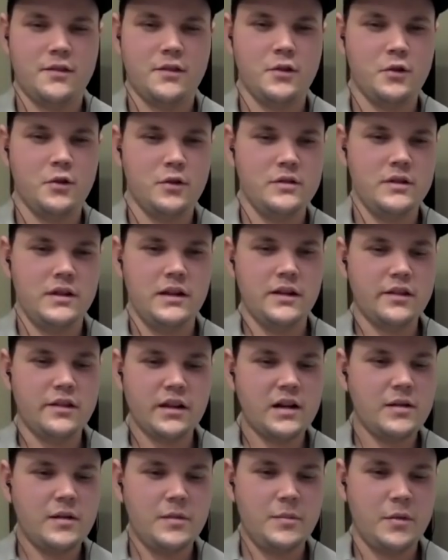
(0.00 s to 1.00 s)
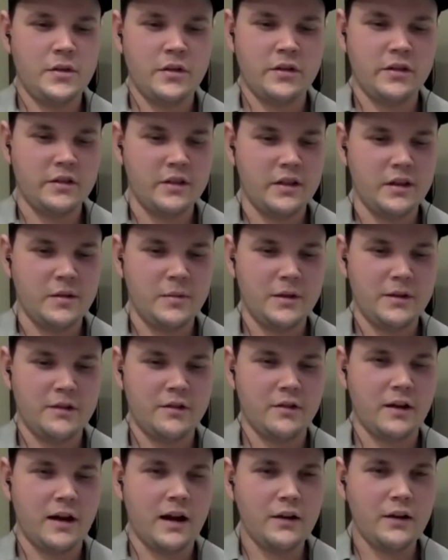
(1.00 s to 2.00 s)
So let's talk about business a
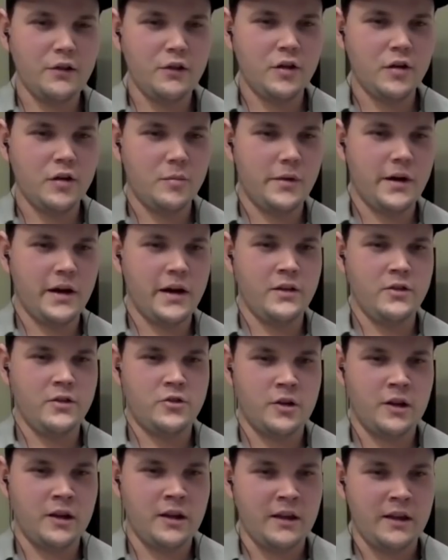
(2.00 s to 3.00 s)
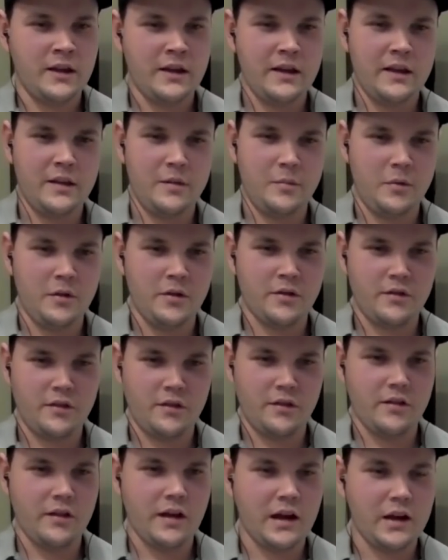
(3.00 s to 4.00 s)
little bit. So how do you combine trading and
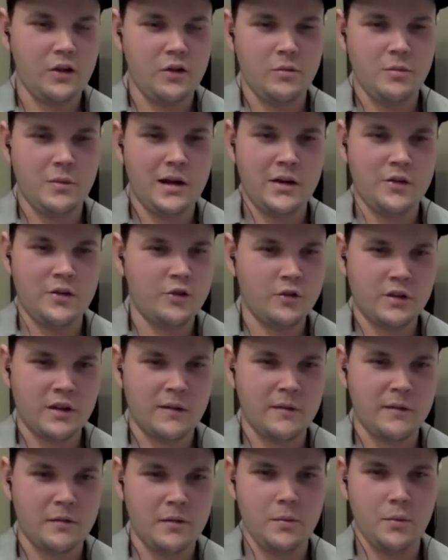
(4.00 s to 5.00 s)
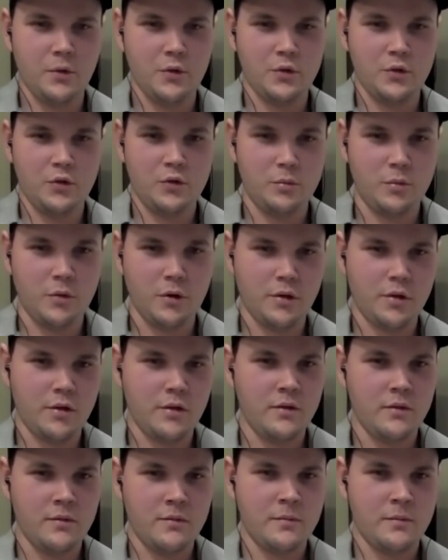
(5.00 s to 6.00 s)
business? How do you manage your time to be able to do both?
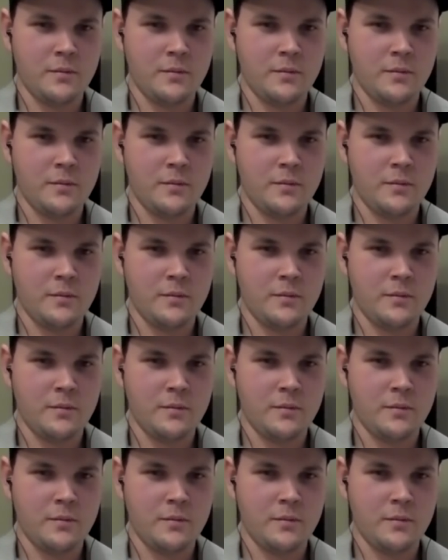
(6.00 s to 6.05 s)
